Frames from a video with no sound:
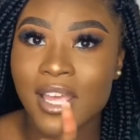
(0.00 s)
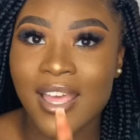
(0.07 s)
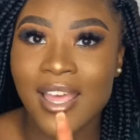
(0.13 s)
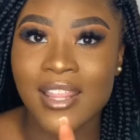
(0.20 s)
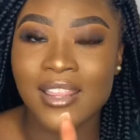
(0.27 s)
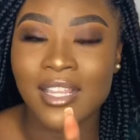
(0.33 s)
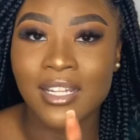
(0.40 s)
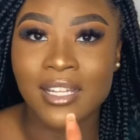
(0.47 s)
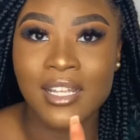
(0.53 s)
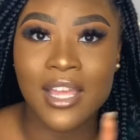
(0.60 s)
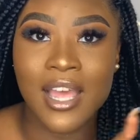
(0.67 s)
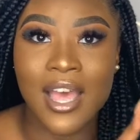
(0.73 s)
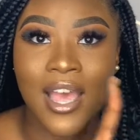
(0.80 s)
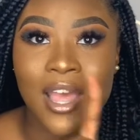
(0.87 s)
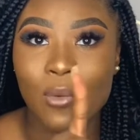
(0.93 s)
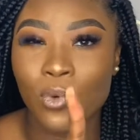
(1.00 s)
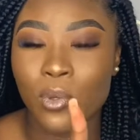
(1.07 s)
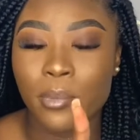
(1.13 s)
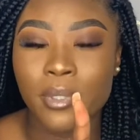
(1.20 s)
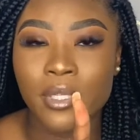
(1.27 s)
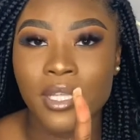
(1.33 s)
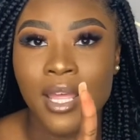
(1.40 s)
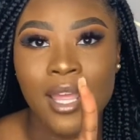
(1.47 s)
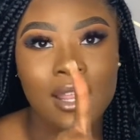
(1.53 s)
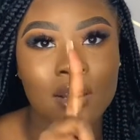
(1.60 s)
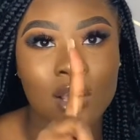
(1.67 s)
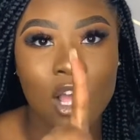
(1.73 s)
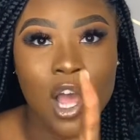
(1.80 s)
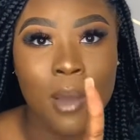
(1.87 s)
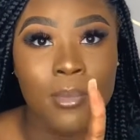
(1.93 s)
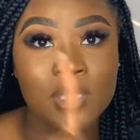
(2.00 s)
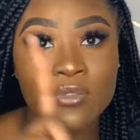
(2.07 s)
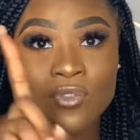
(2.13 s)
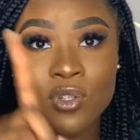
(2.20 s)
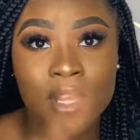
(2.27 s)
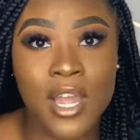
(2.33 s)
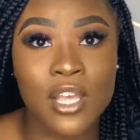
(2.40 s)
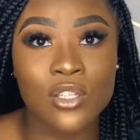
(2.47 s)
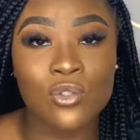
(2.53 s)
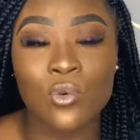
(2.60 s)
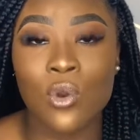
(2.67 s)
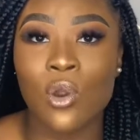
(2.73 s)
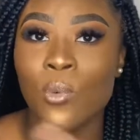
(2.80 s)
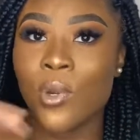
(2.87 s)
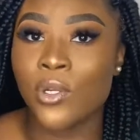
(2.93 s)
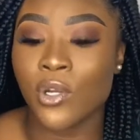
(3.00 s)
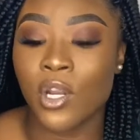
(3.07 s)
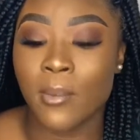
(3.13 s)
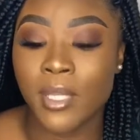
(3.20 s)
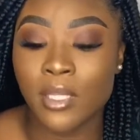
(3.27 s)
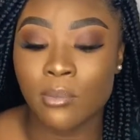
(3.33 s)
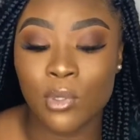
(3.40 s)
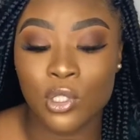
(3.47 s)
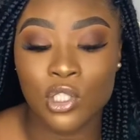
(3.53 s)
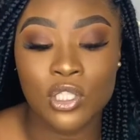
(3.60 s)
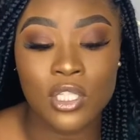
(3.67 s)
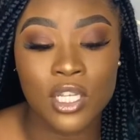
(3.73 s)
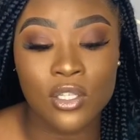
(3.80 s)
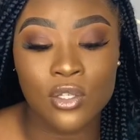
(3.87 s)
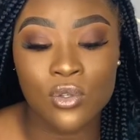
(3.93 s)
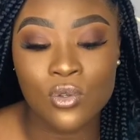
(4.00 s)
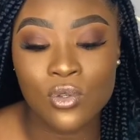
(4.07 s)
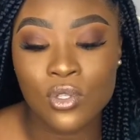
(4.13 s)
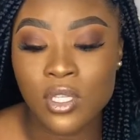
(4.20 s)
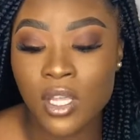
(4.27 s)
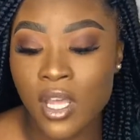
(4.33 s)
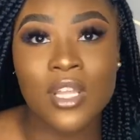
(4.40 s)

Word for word: and the link I will put in the comments for you guys who are wondering about the brushes I use.